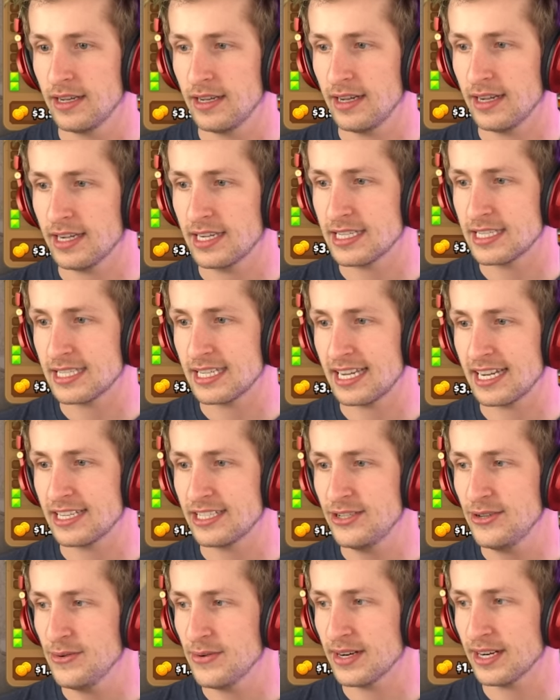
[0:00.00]
because like
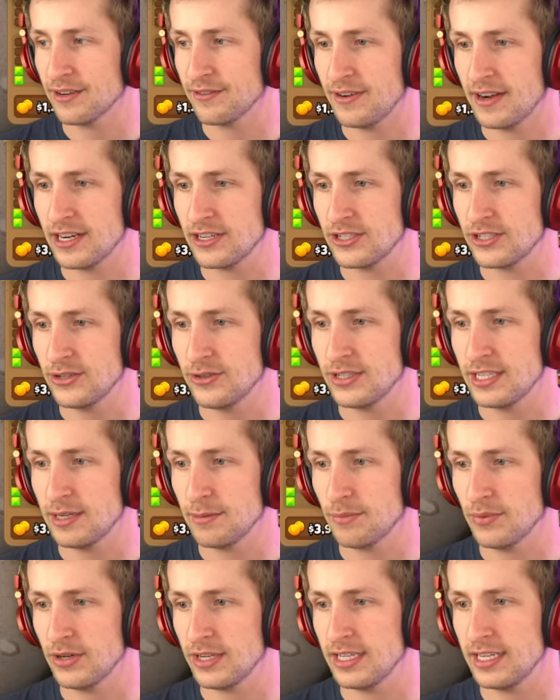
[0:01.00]
two ring of fires do seem
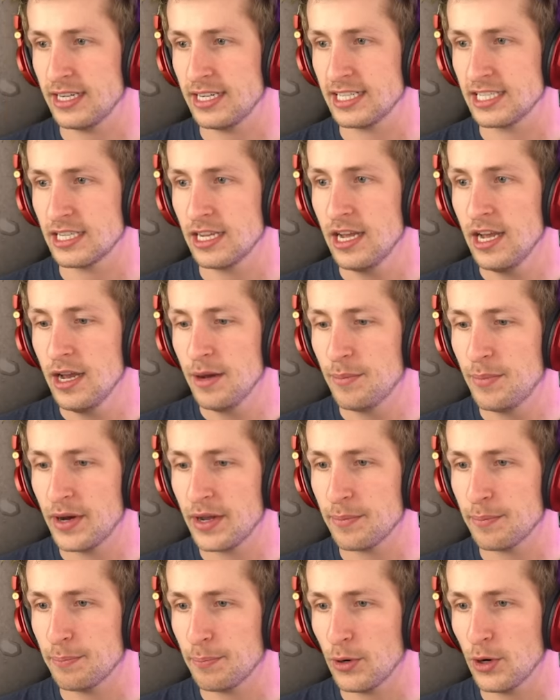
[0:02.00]
pretty nice.
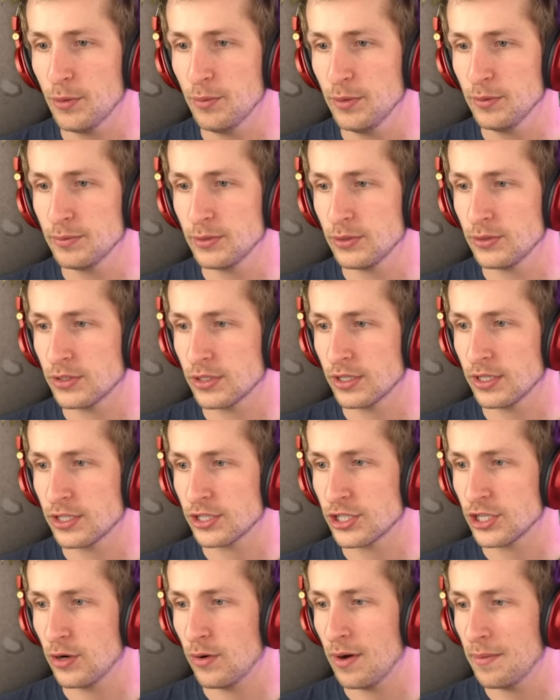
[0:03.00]
But purple balloons are gonna
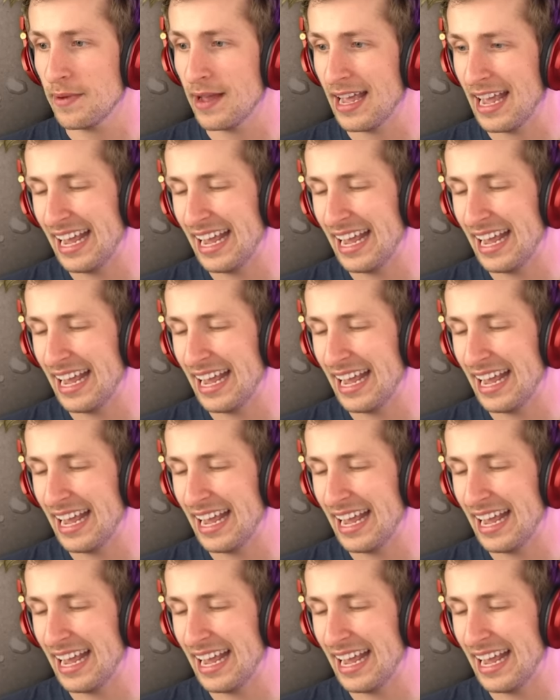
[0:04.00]
show up.